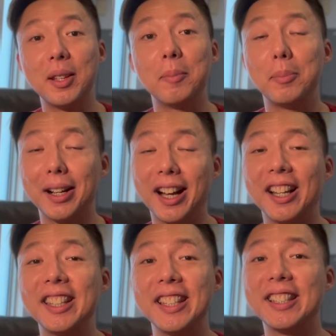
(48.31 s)

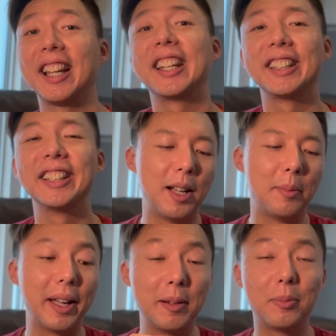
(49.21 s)
Pagani design.
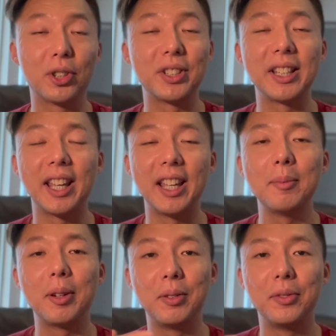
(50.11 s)
My unboxing and
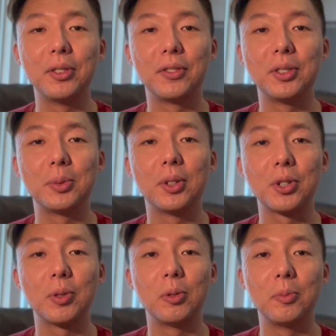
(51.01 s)
my review of this
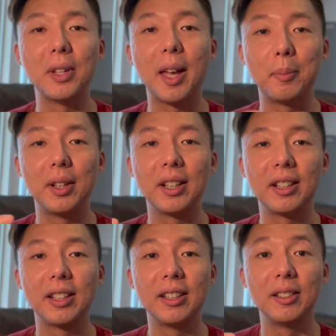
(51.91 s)
watch will be happening
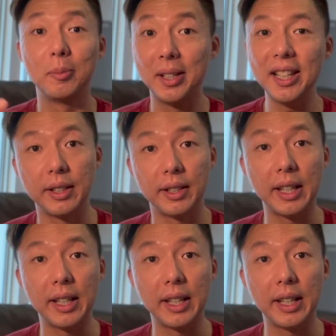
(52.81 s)
in a minute.